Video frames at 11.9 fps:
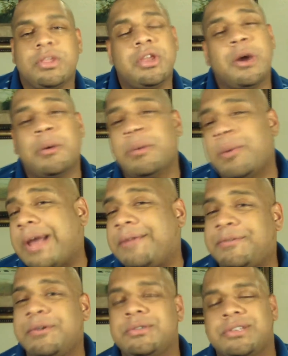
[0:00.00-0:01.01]
you know, with
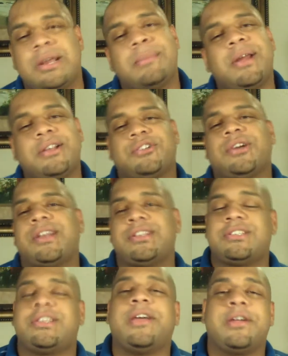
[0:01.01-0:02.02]
white folks, and I'm not trying to
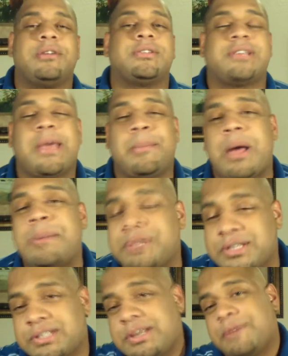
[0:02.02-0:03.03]
stereotype, but I'm
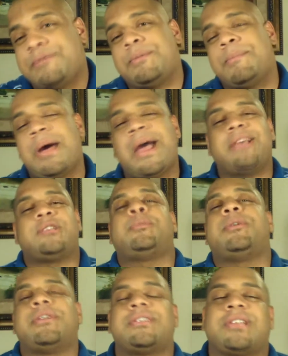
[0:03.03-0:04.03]
just saying from my
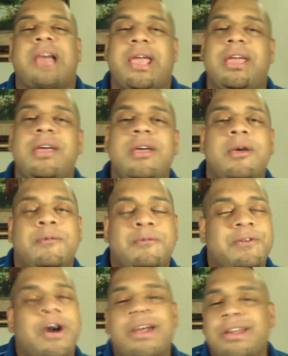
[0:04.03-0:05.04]
experience, like,
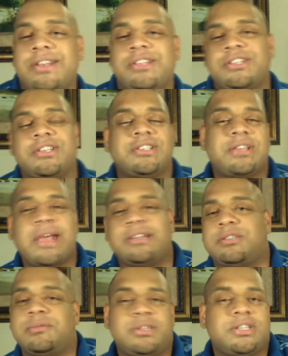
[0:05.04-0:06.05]
farting is just like
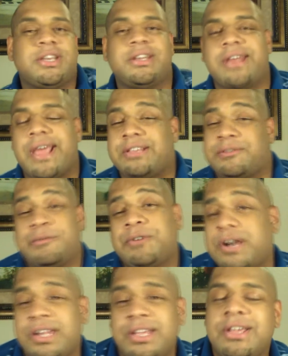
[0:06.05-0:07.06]
some shit that's
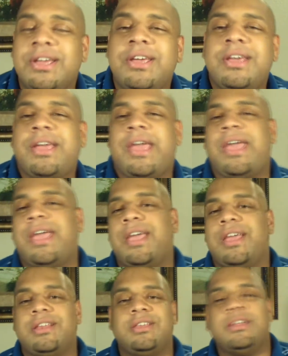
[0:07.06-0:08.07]
funny
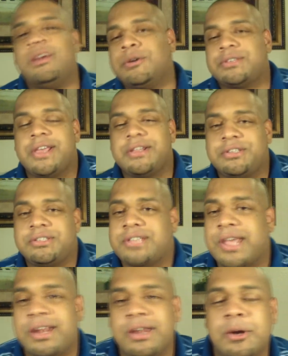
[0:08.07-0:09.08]
and, you know, it's
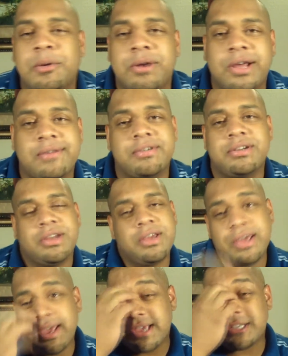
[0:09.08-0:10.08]
entertaining or whatever.
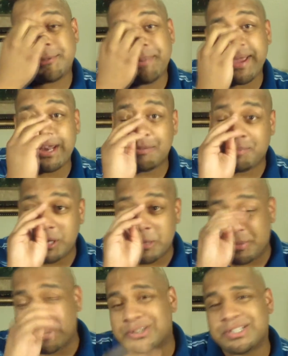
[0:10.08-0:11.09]
Hispanic
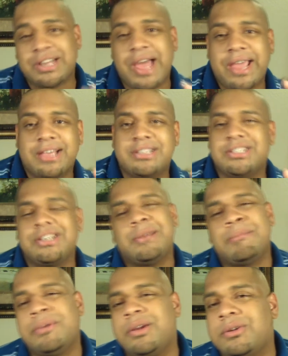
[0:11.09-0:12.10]
people, it's like, it's in
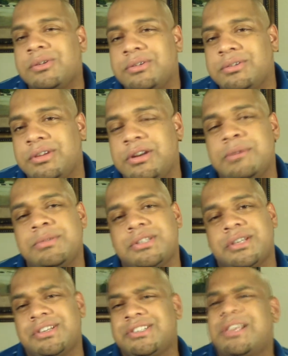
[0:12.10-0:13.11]
the middle, you know what I'm
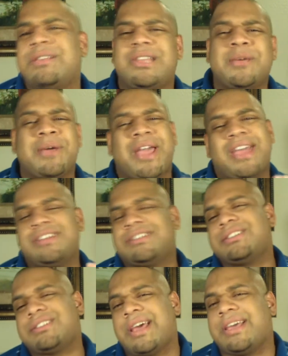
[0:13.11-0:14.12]
saying? Same thing with
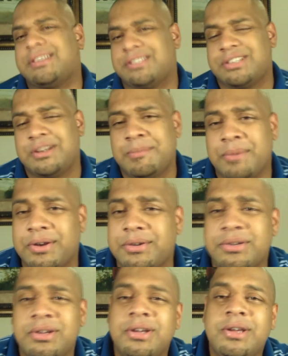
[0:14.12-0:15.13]
Asians, like, it's in the
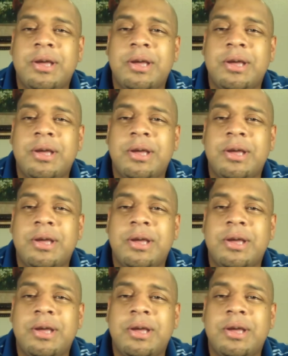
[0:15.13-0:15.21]
middle.